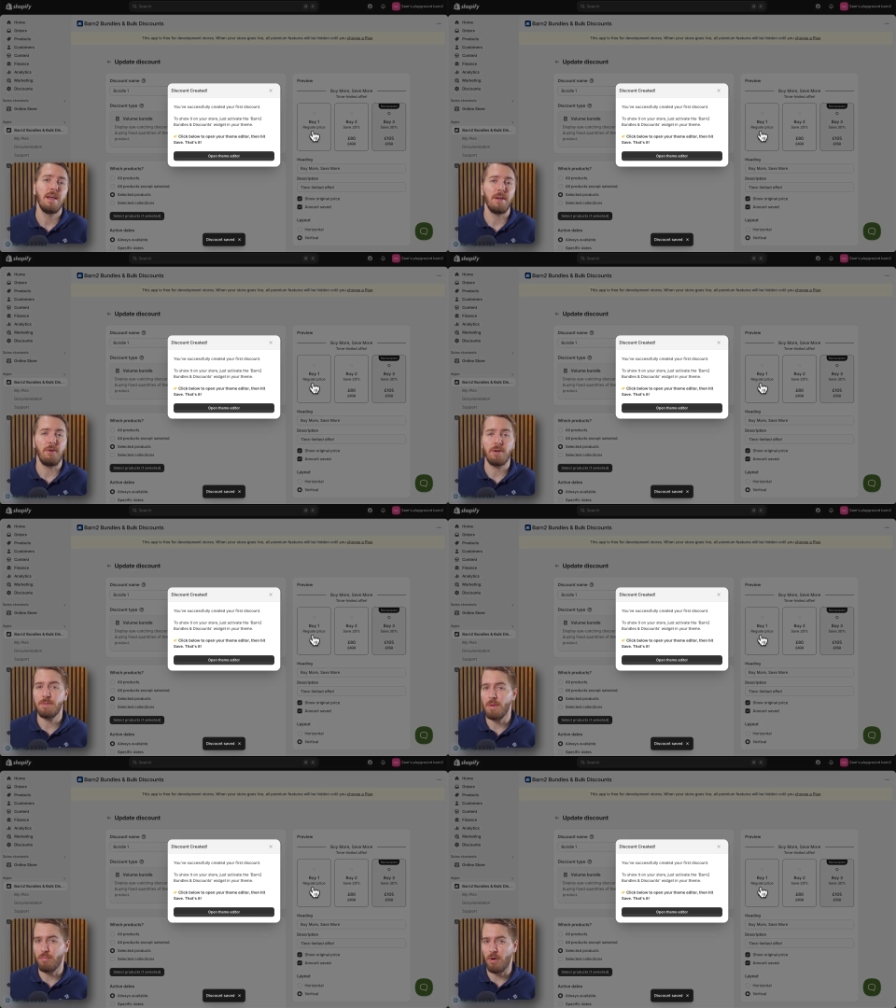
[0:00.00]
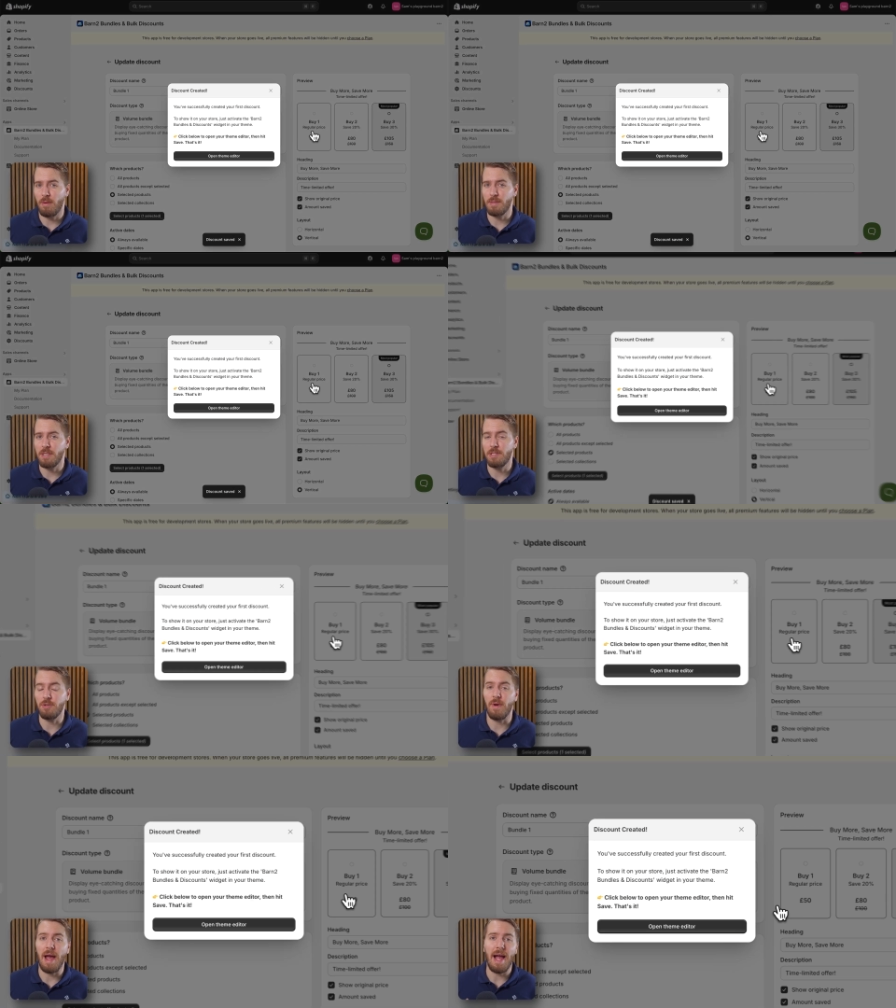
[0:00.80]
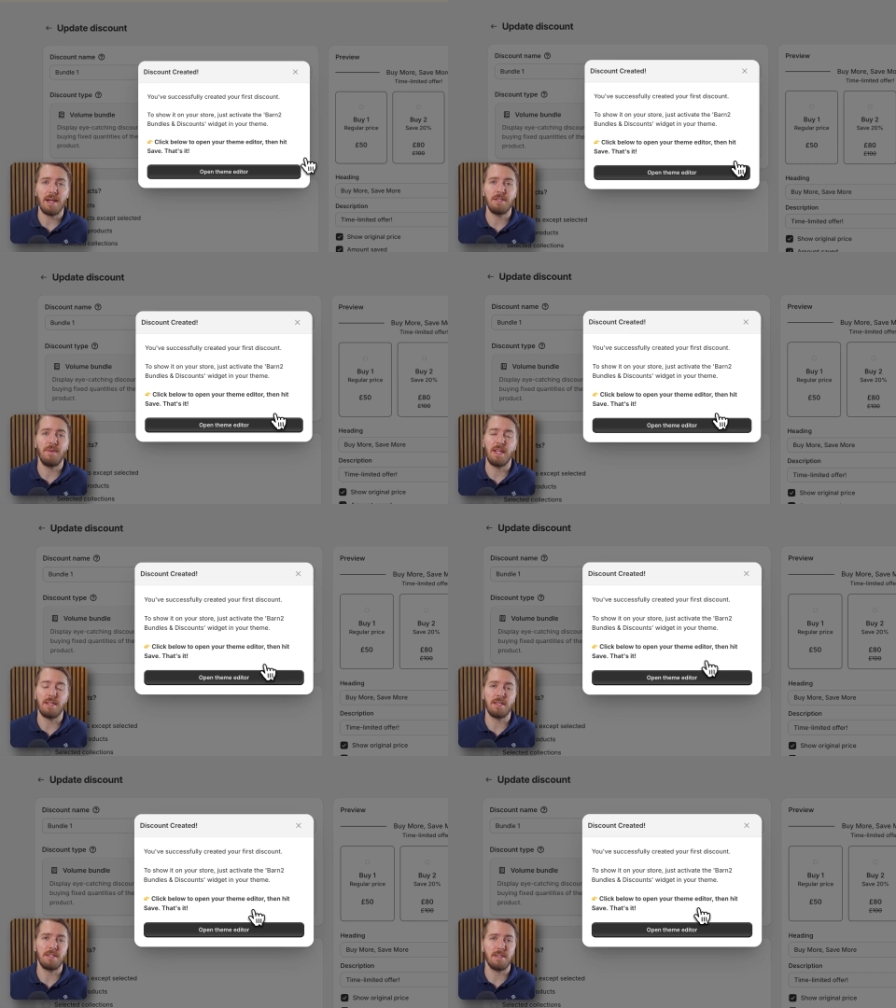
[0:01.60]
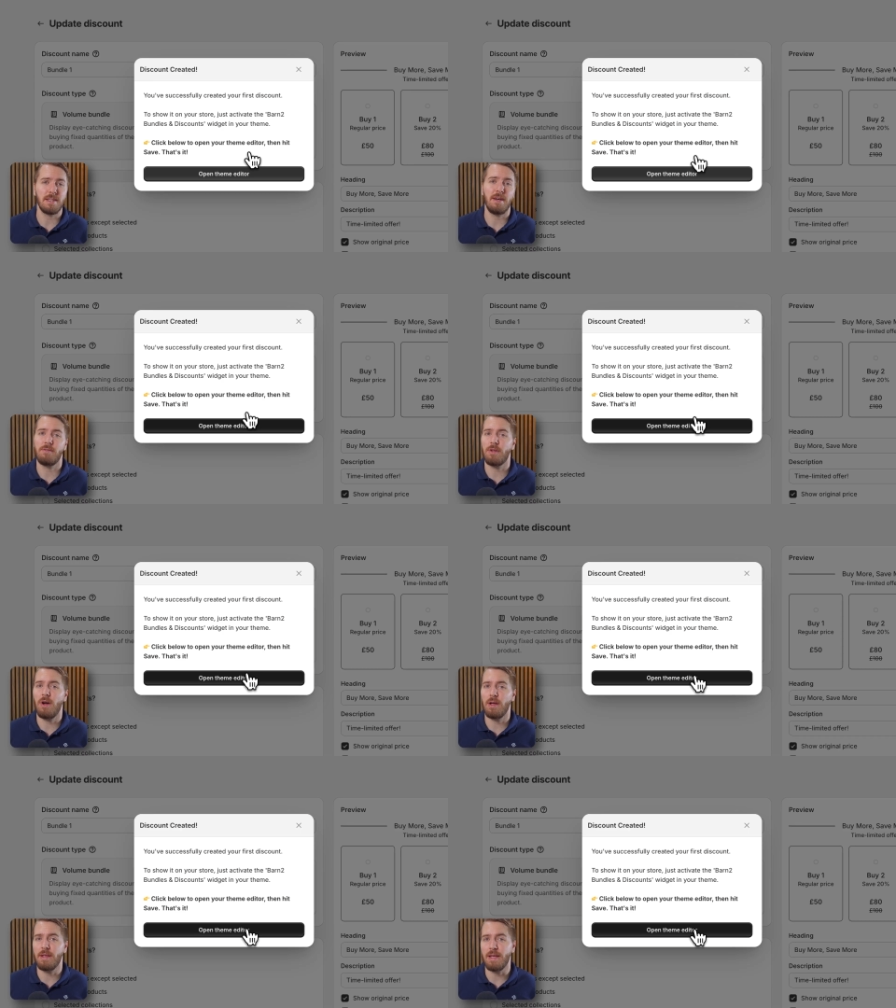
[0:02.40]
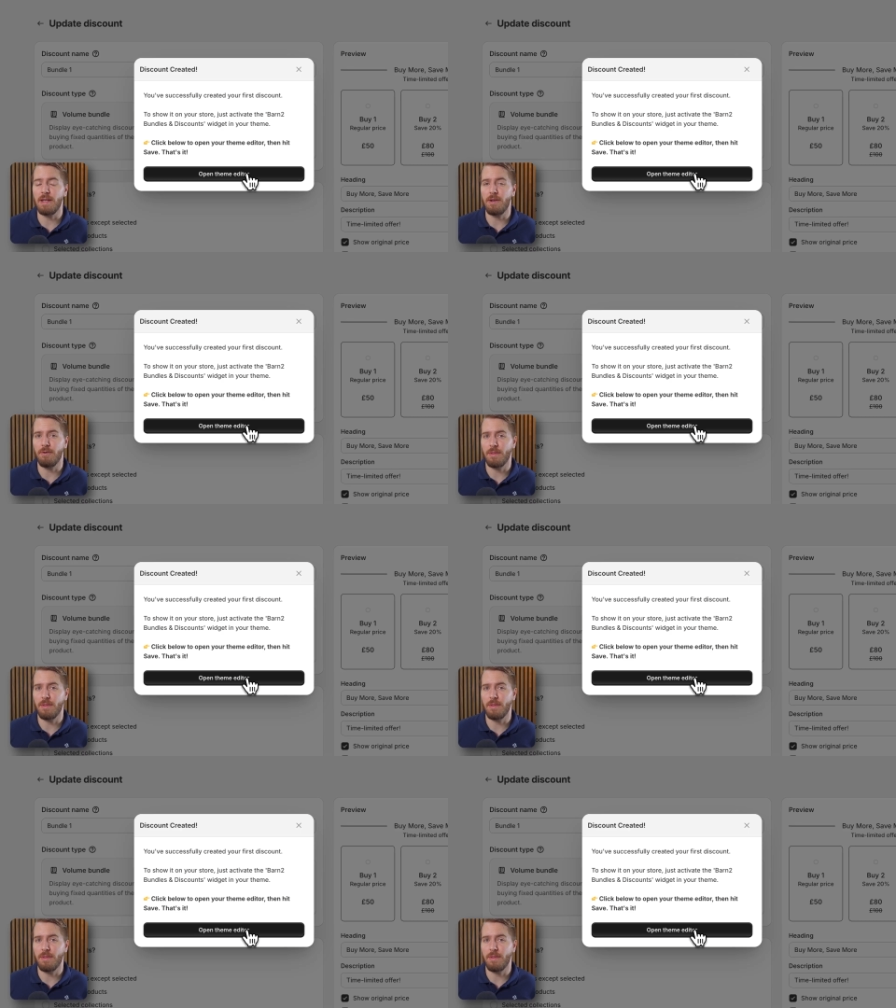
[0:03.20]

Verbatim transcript: you're going to be prompted to activate this discount in your